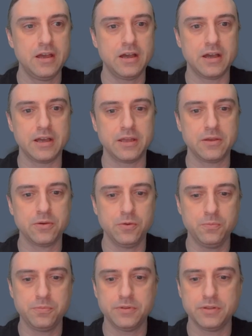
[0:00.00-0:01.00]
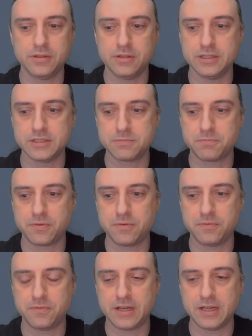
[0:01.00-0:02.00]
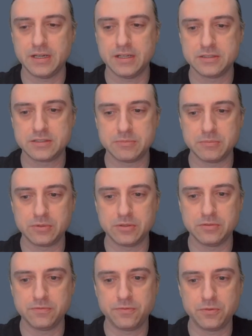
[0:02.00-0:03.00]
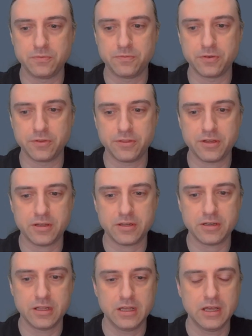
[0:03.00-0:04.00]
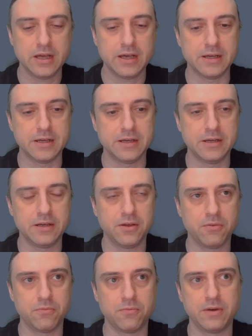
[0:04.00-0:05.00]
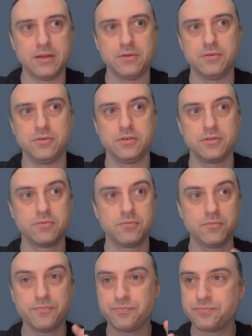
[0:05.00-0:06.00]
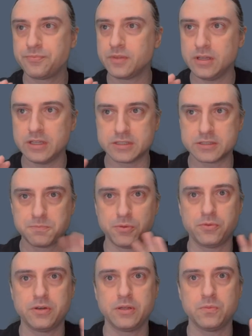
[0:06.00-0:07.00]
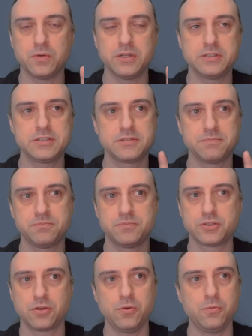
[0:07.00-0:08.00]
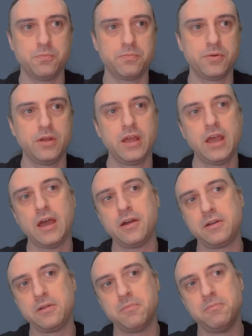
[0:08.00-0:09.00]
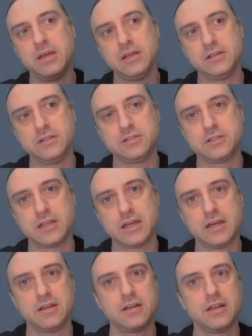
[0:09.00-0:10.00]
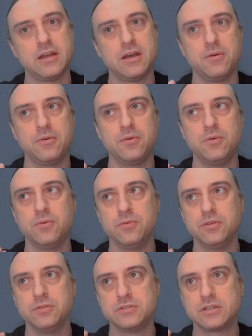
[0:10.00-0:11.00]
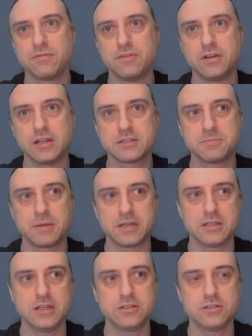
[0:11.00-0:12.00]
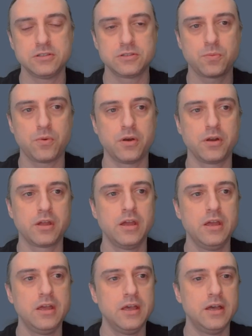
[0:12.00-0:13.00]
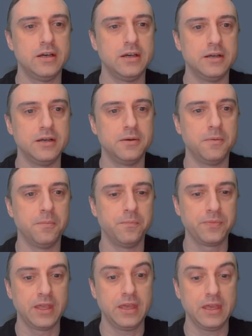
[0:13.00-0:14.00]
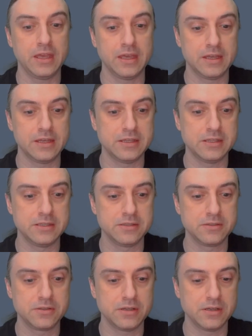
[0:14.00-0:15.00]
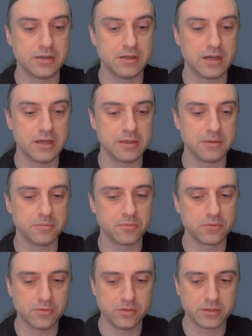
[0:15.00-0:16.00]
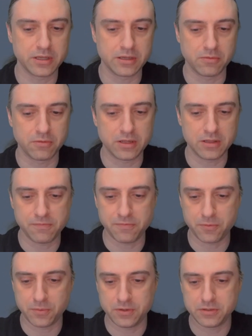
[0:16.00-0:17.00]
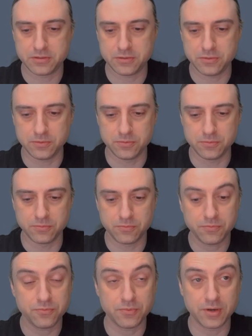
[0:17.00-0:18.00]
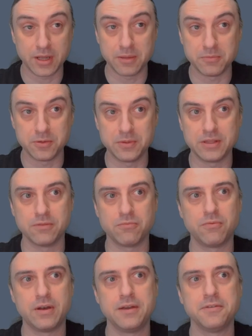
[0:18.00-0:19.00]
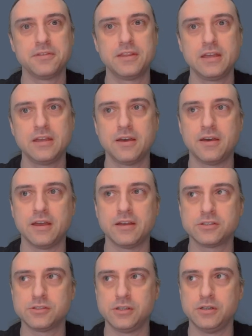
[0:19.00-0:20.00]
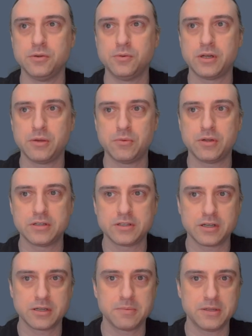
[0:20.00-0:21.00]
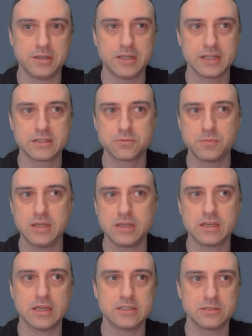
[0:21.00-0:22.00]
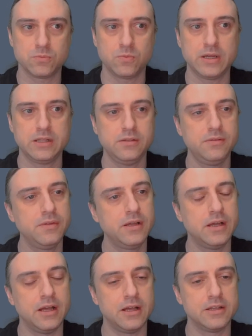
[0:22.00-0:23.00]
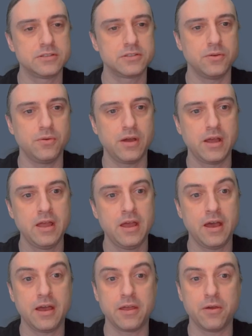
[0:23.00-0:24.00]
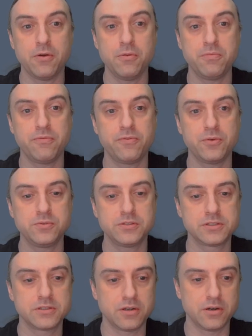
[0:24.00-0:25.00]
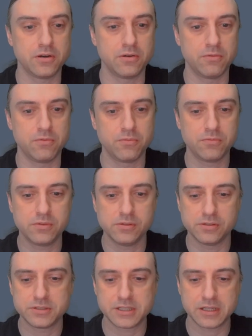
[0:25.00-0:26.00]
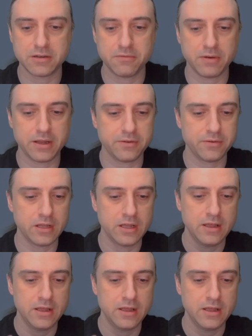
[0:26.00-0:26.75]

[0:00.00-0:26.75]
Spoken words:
I hope this provided some good food for thought around exploring what's scope, how do you manage that, how those different expectations work, and I am looking greatly forward to, I'm doing the rare thing. I actually know what I want to talk about next week as well. So I hope folks are sticking around.